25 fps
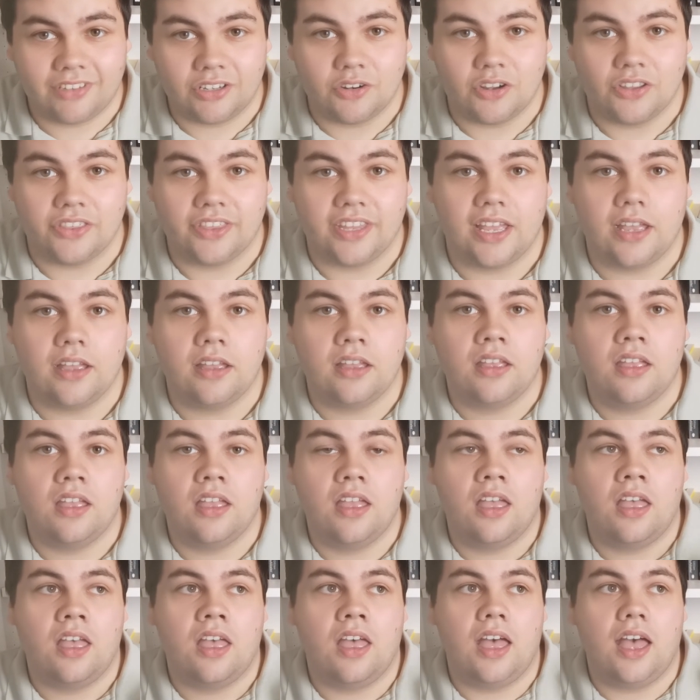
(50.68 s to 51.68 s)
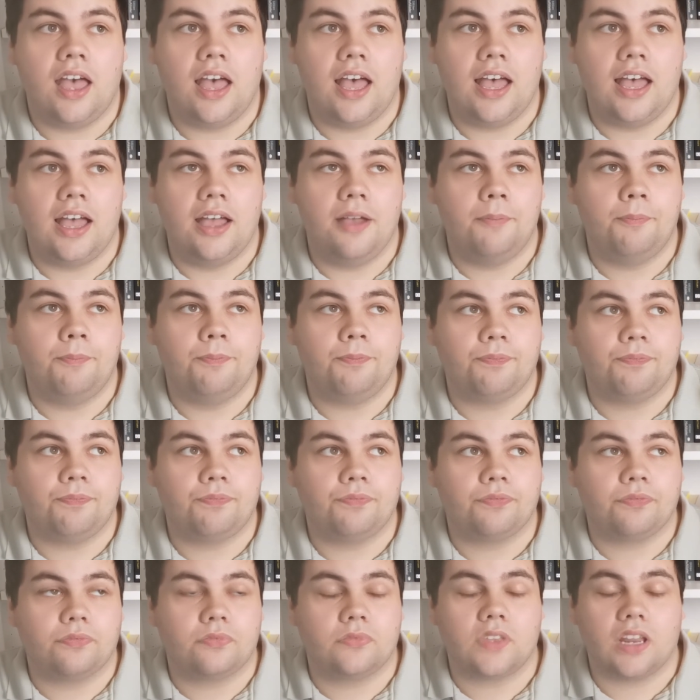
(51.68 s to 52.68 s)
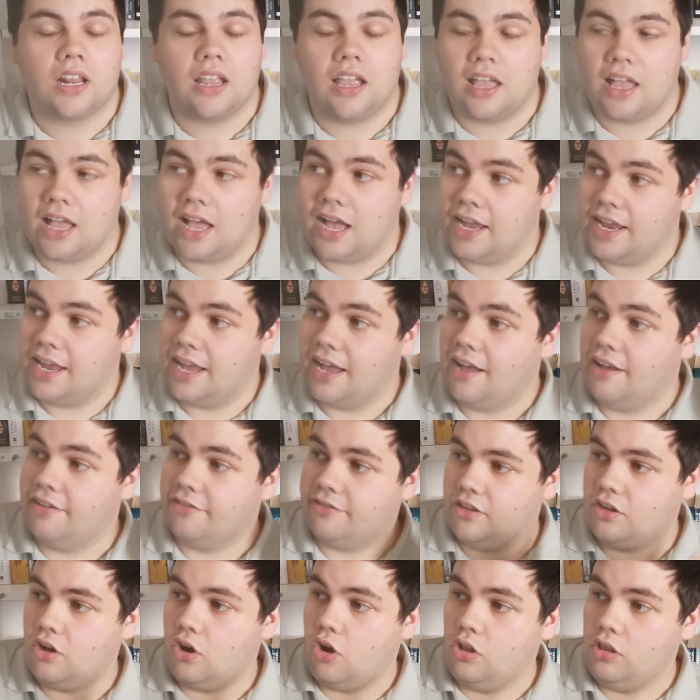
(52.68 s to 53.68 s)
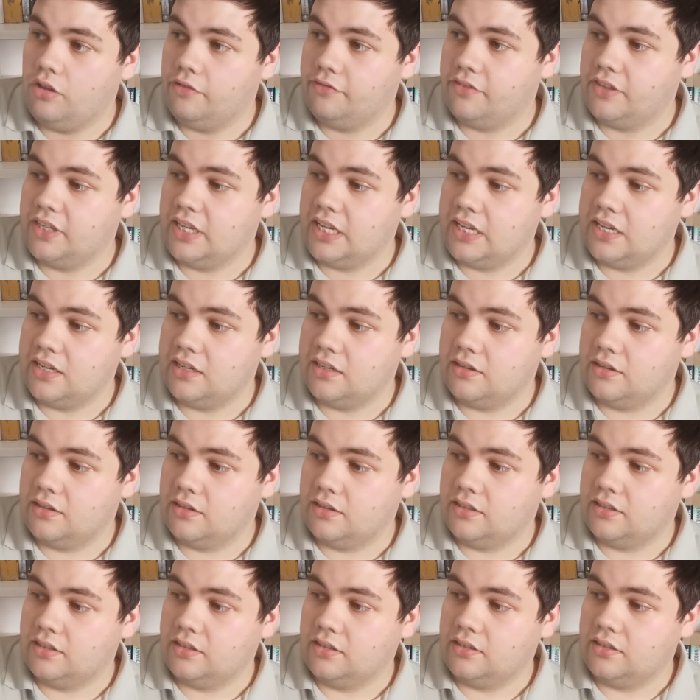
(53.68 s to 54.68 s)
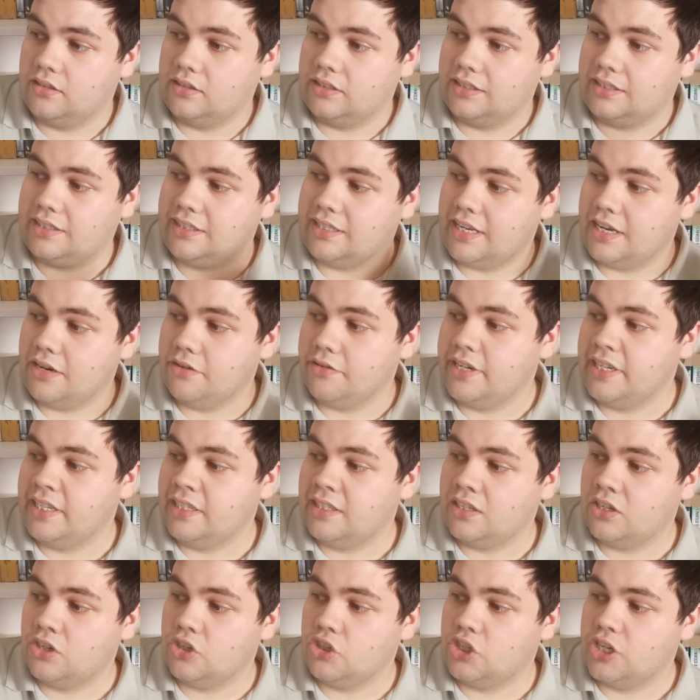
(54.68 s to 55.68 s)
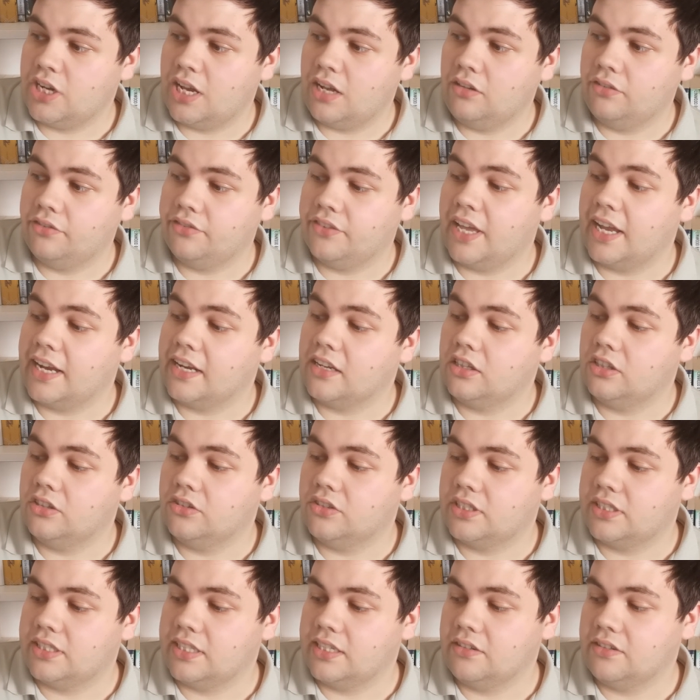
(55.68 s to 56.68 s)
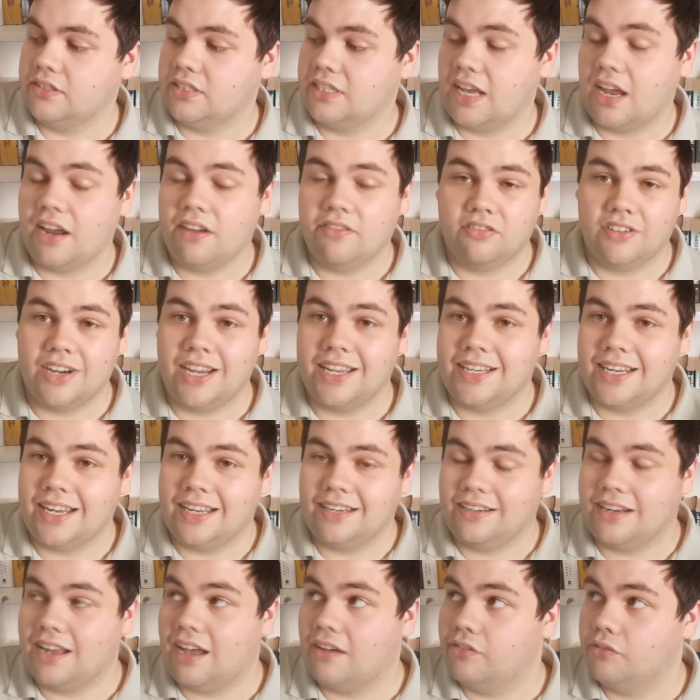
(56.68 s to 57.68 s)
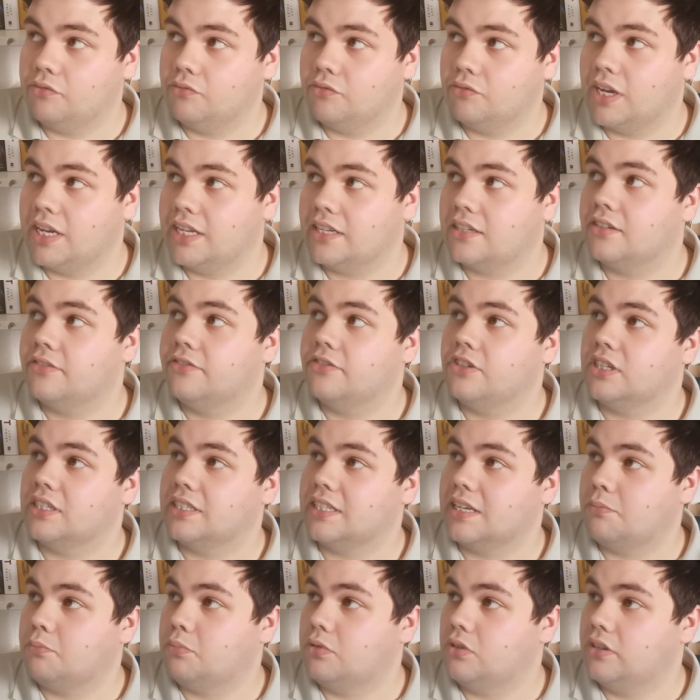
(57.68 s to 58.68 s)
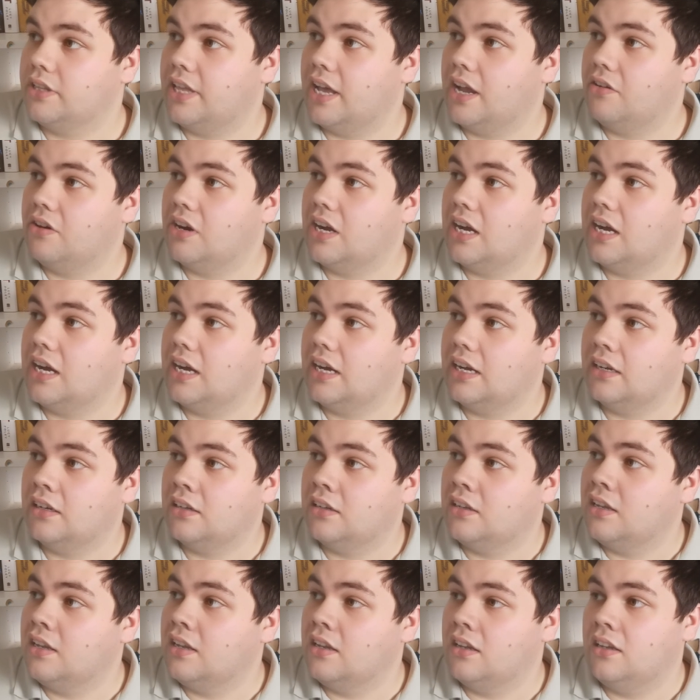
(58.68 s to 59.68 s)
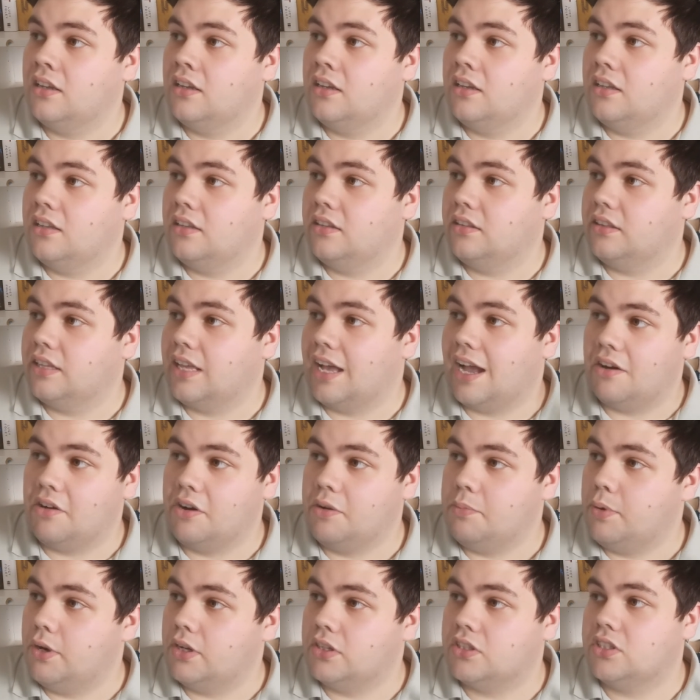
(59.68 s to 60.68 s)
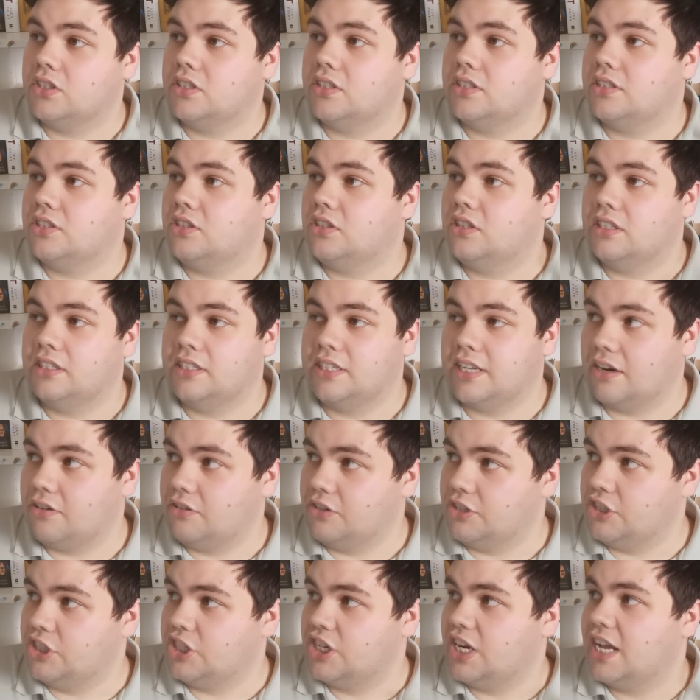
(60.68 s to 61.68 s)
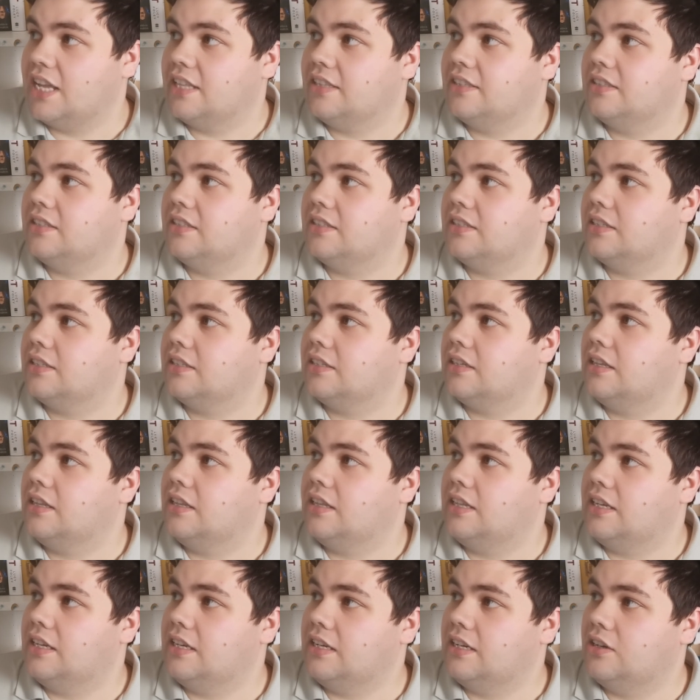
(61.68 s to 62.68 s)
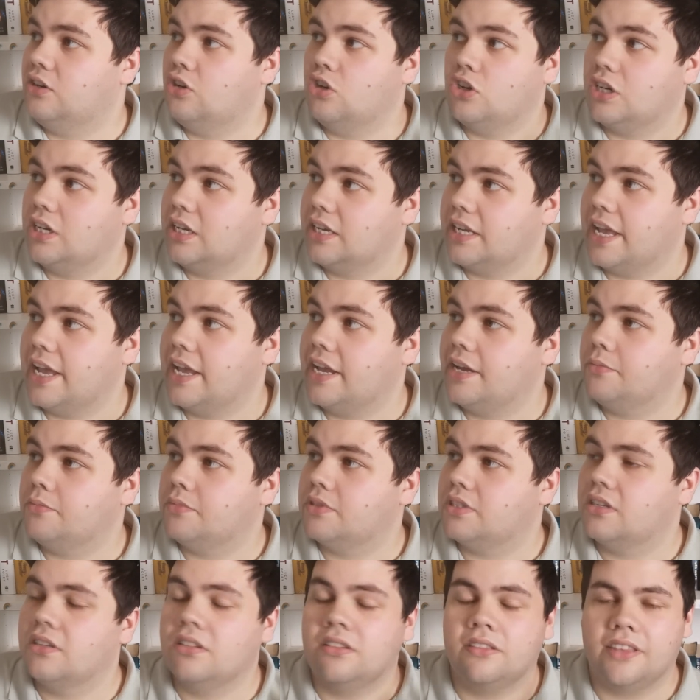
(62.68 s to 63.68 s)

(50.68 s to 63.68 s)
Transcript: they're on there. Um, I have all of the series shelf. That includes series that I've read and haven't read. For example, there are the Harry Potters, the Darren Shans, the Hunger Games,